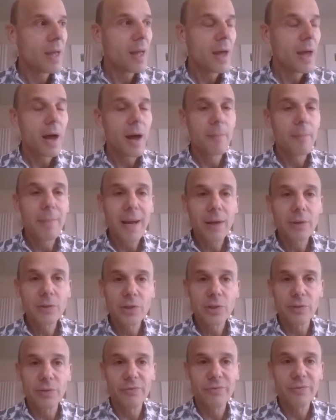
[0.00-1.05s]

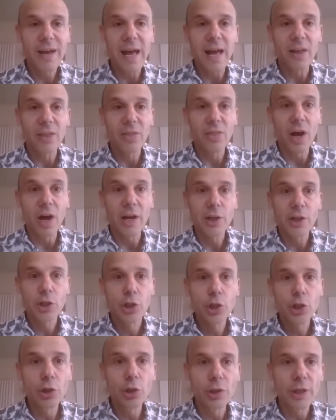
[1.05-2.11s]
amount of fat that I
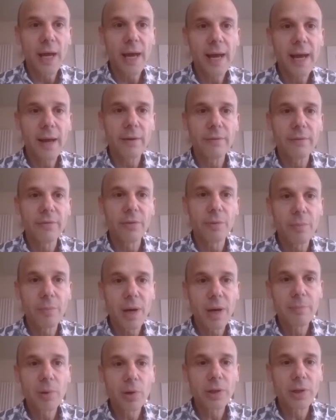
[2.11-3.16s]
should have for my
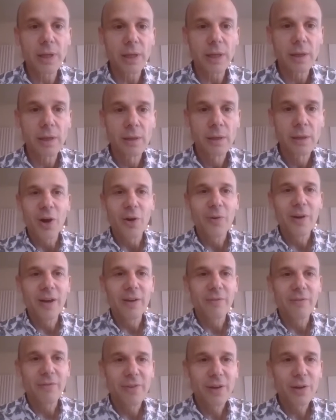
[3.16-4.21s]
body.
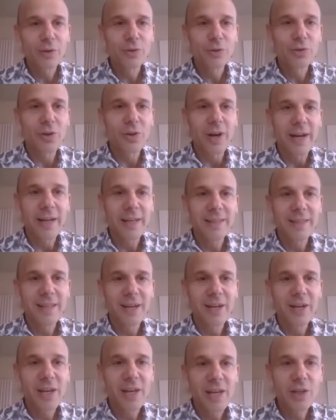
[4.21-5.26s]
It feels right,
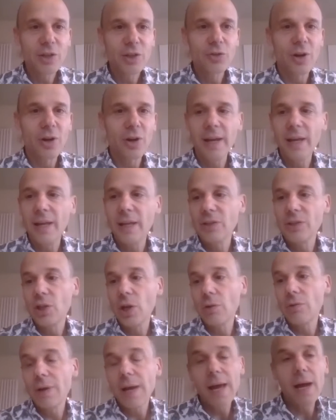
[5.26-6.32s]
and it is right. And so
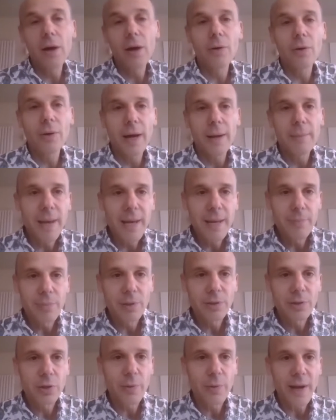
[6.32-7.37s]
now I'm
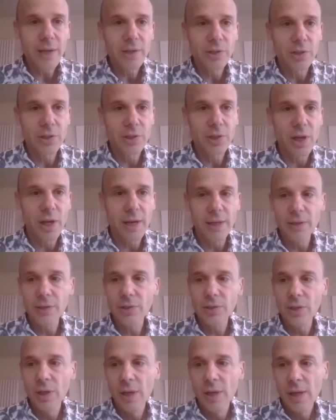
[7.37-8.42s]
able to exercise,
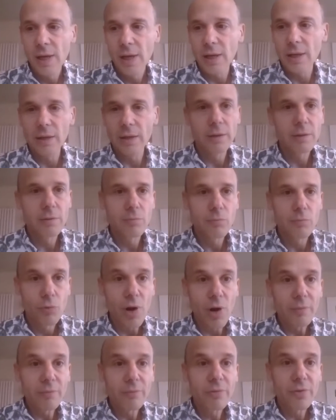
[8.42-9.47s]

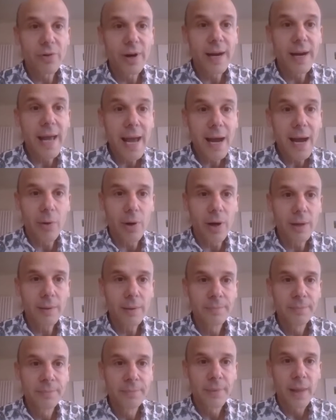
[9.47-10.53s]
run for an hour,
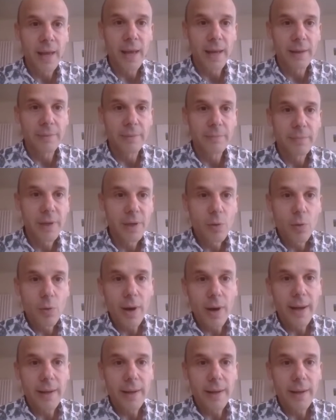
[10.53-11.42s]
and be quite